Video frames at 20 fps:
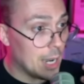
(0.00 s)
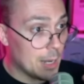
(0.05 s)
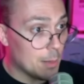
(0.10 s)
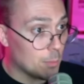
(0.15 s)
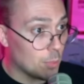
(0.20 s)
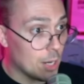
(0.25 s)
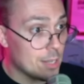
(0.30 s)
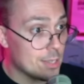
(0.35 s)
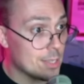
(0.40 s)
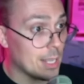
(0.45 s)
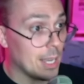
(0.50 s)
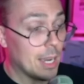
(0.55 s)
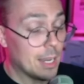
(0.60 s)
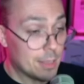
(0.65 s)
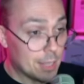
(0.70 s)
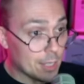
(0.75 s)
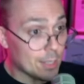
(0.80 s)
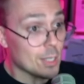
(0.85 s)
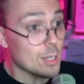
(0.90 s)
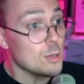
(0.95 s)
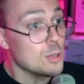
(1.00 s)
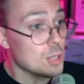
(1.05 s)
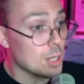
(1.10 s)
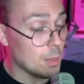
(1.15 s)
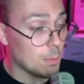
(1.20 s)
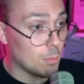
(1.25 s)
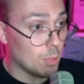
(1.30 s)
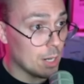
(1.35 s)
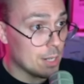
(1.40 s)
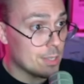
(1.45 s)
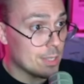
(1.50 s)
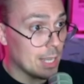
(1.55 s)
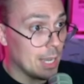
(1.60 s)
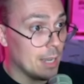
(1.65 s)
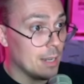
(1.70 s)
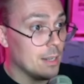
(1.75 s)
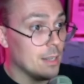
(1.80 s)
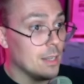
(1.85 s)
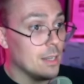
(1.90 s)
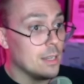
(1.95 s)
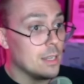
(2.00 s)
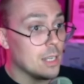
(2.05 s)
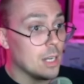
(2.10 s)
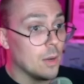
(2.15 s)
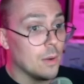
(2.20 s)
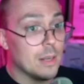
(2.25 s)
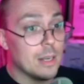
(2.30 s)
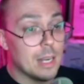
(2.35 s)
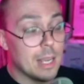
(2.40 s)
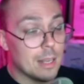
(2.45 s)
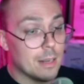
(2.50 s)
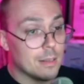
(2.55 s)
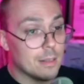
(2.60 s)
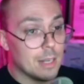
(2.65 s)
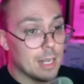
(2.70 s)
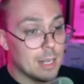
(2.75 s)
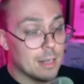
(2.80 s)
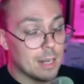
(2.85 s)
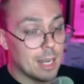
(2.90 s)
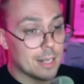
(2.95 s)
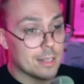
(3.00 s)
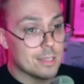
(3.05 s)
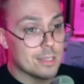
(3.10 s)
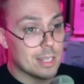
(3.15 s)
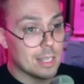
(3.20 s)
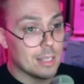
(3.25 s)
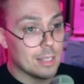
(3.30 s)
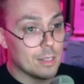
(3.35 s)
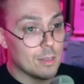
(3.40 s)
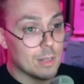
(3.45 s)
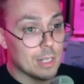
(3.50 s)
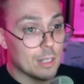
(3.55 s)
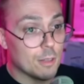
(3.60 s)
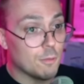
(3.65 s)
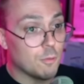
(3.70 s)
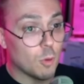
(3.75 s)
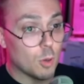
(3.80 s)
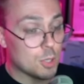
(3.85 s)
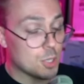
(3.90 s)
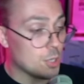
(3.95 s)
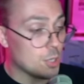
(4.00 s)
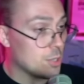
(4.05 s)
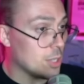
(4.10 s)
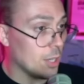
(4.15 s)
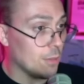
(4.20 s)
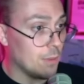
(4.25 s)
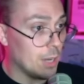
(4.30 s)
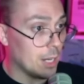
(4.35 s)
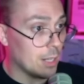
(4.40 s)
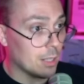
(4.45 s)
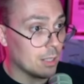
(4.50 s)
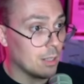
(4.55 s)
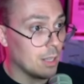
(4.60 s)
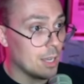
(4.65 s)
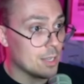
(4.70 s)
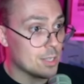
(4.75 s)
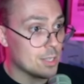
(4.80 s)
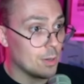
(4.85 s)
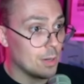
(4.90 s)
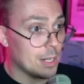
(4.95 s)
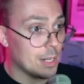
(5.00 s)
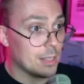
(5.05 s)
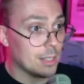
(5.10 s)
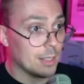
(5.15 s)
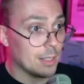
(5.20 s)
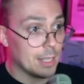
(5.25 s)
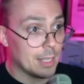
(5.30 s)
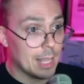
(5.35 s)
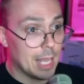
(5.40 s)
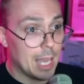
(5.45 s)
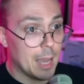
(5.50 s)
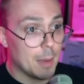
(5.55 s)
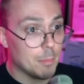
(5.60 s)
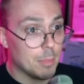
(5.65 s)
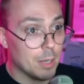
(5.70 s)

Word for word: I embrace that. I think you should embrace that, you know, and not to say that you need to force yourself out of the closet or anything like that.